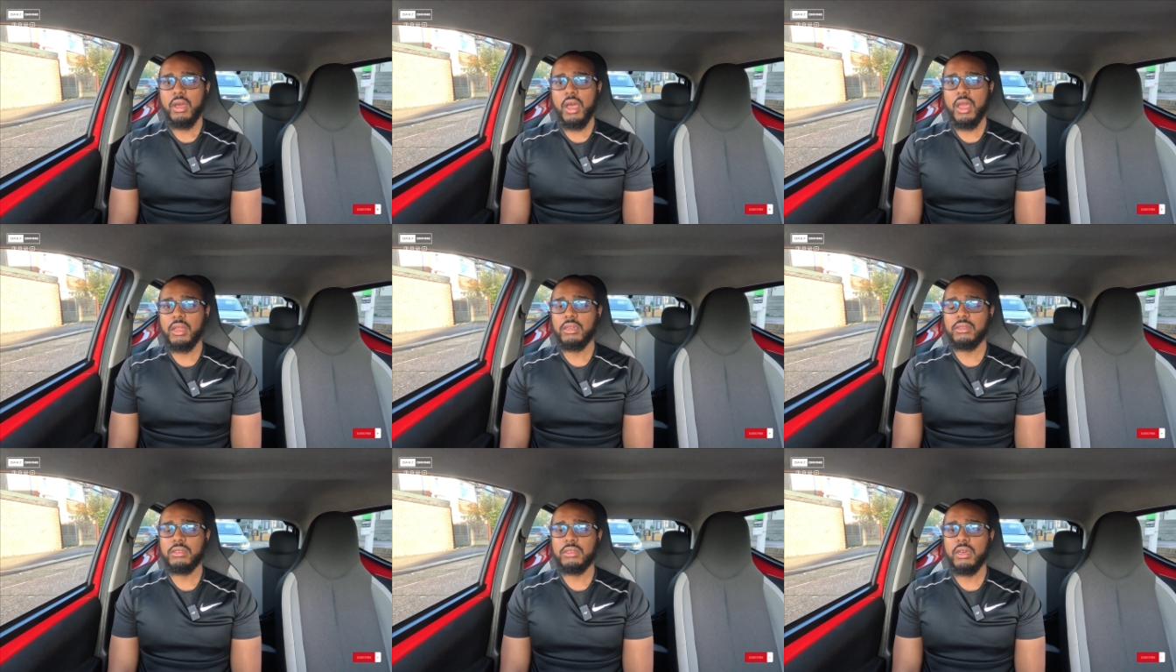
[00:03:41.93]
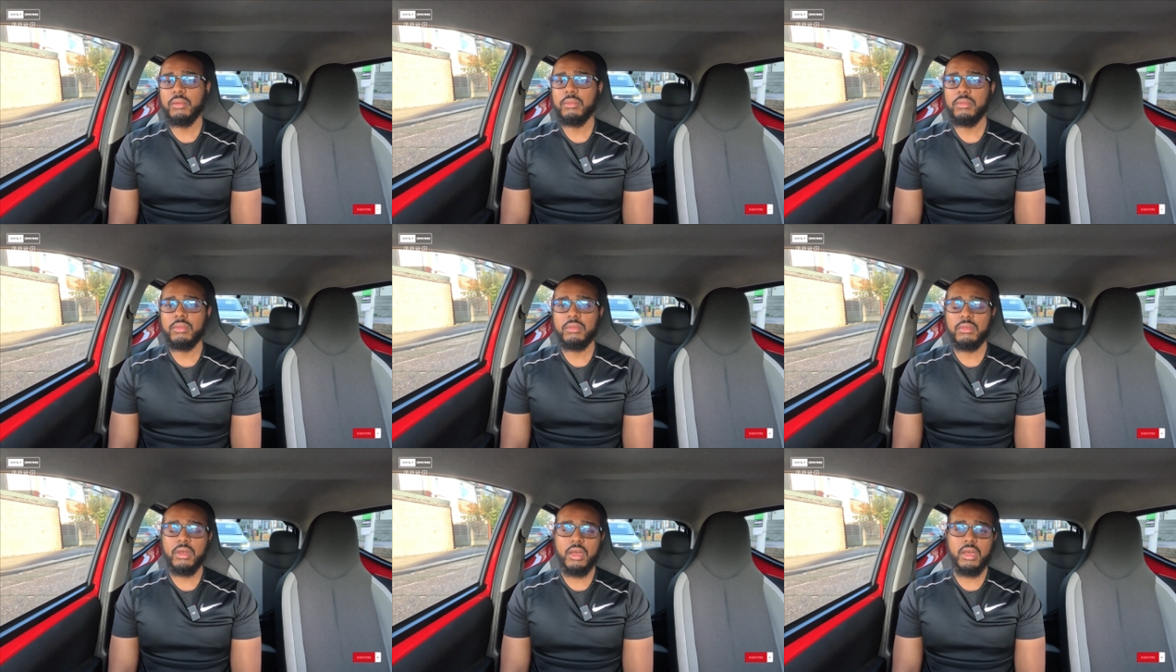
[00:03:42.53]
and
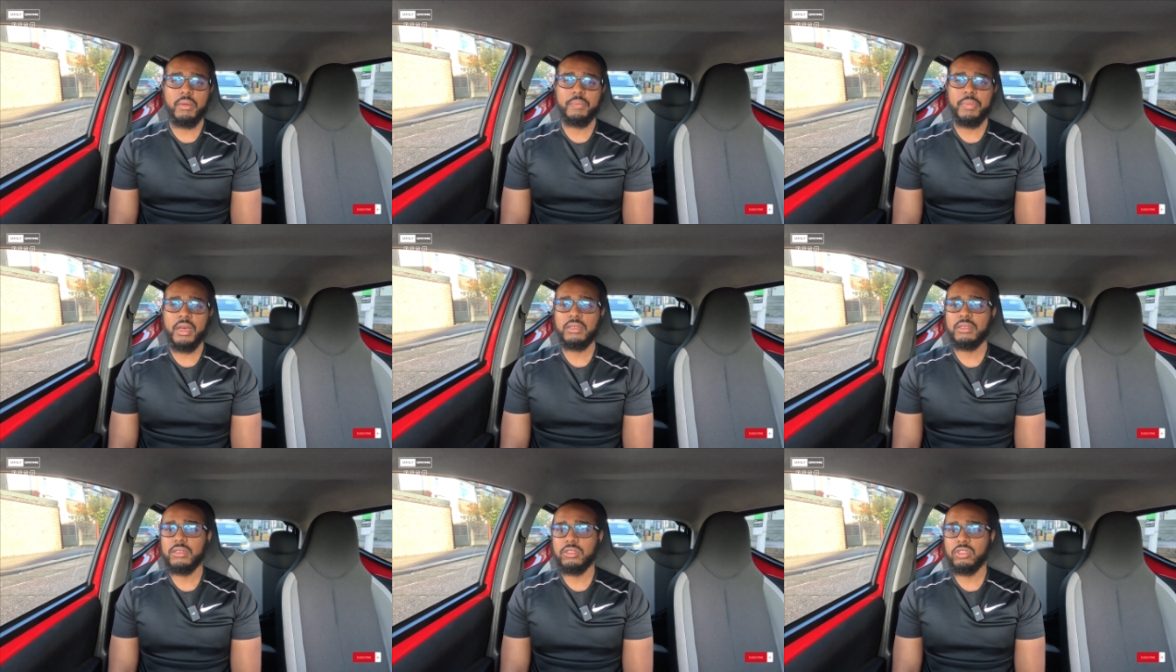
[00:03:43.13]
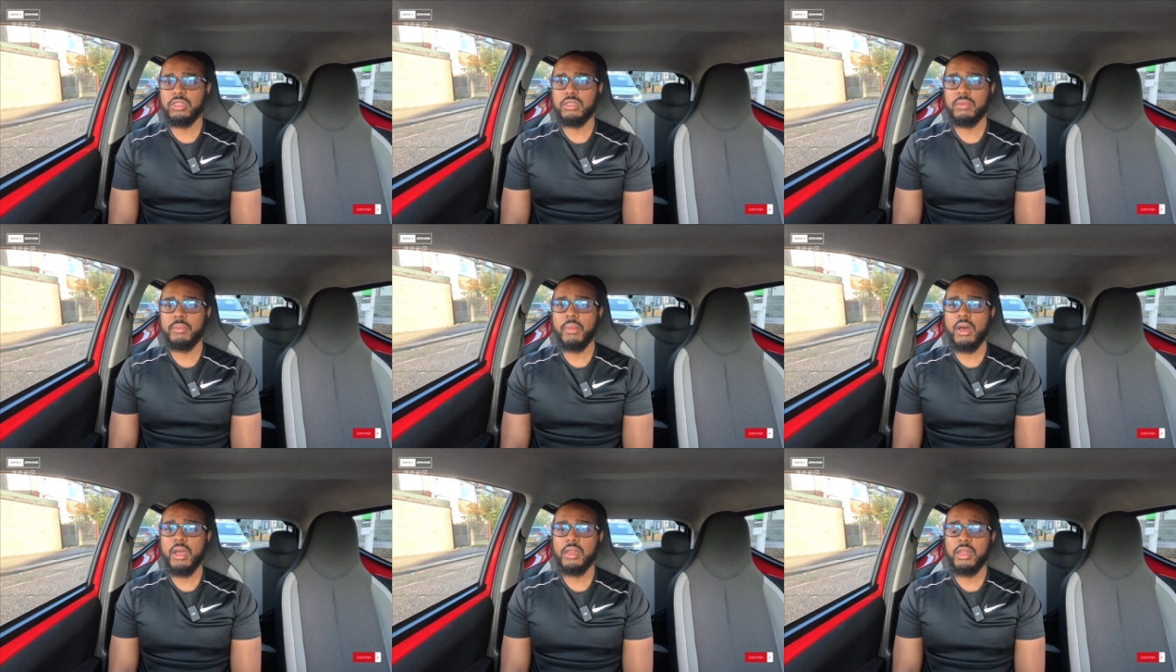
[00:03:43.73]
some passengers
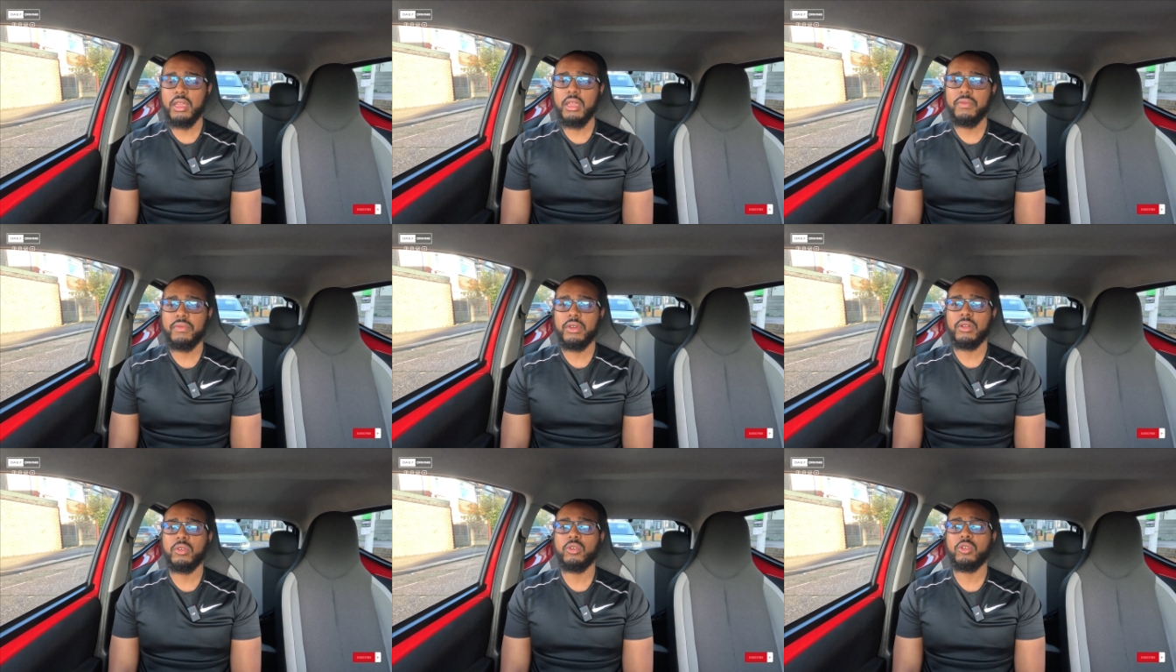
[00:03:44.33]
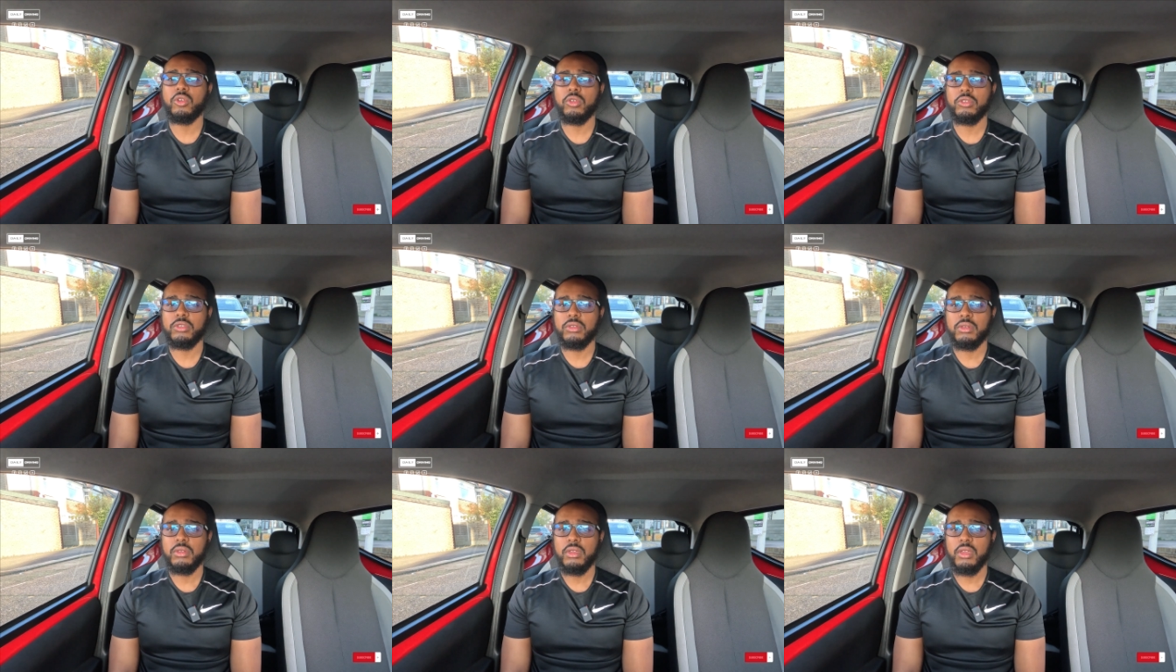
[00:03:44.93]
might even
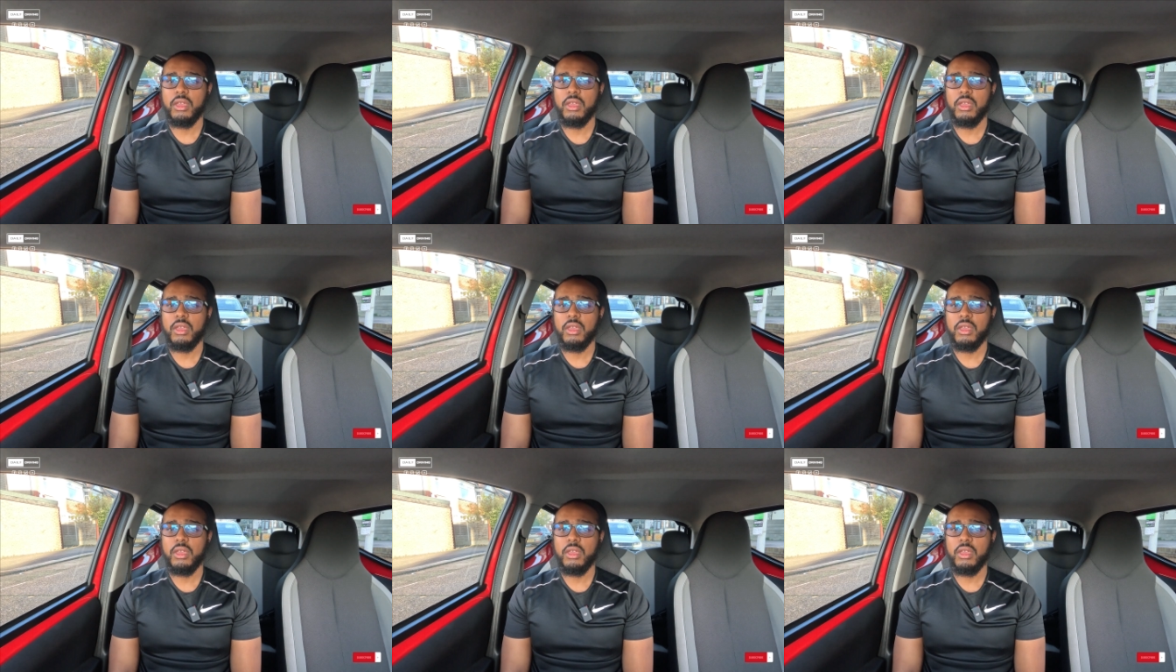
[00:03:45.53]
cross